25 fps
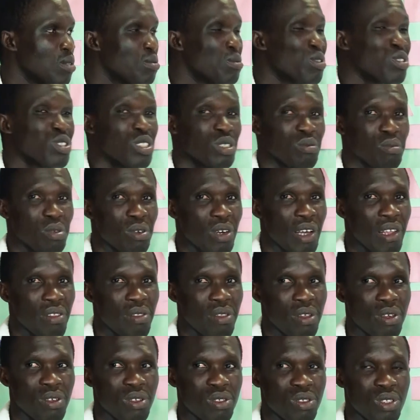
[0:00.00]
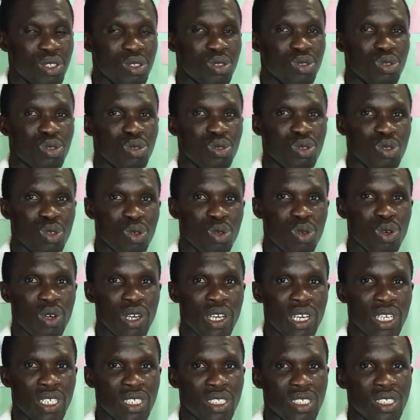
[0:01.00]
most important thing you need to know
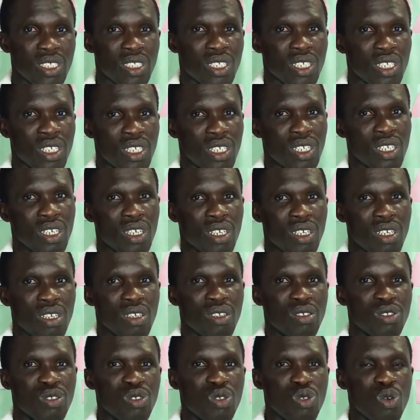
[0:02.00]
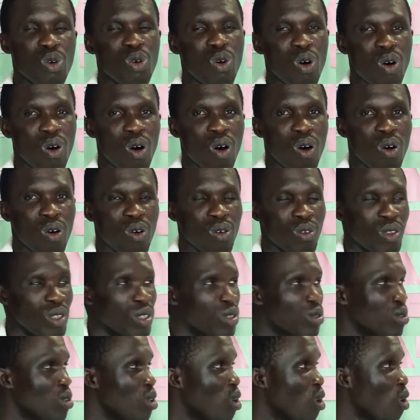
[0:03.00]
is know all
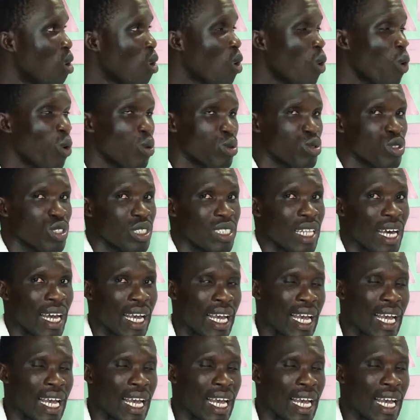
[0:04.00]
the laws that